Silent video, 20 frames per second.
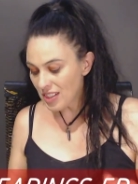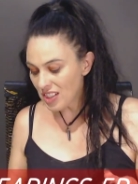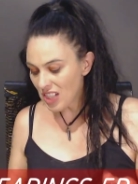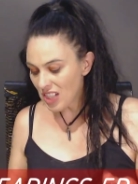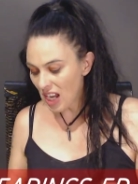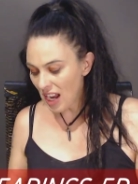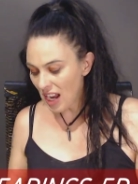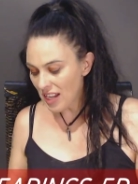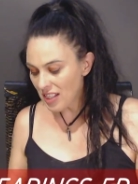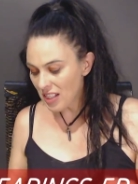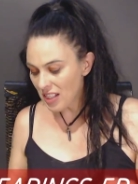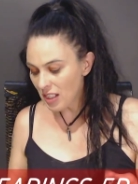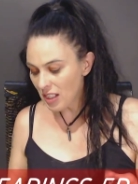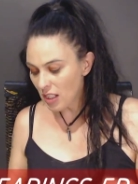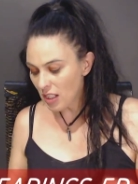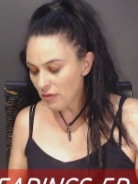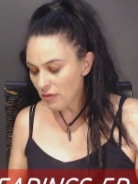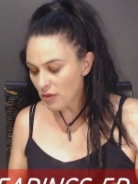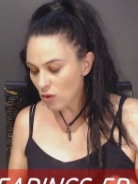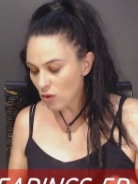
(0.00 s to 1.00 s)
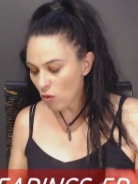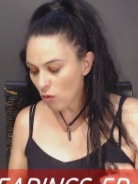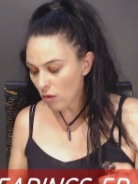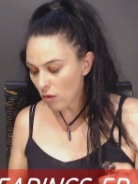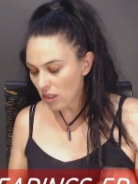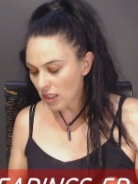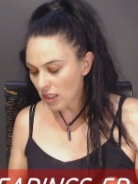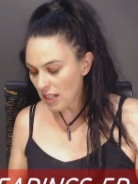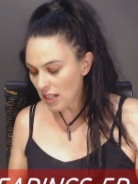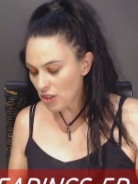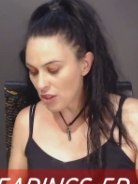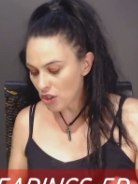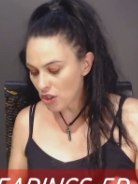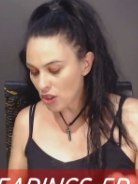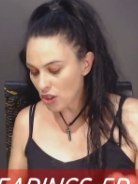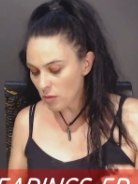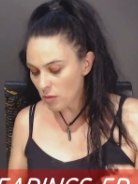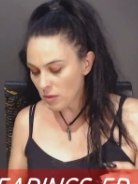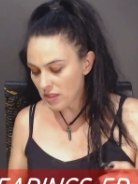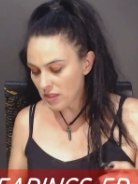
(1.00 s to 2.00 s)
taking gifts or
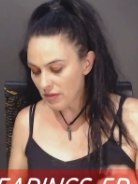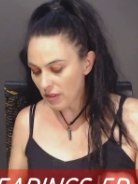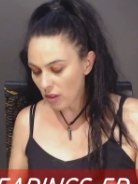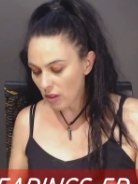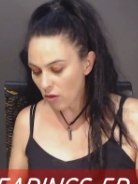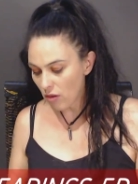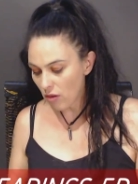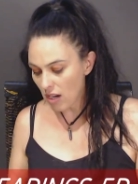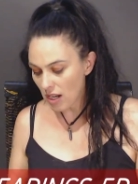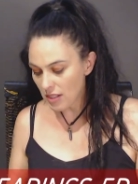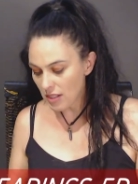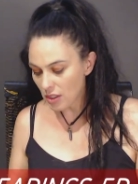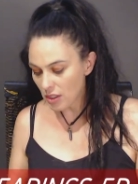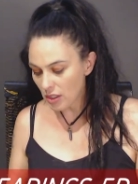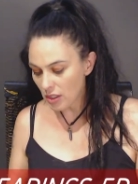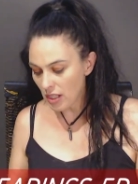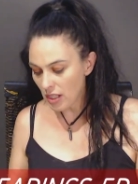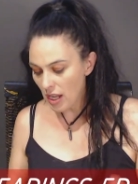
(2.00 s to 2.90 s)
relationships for granted.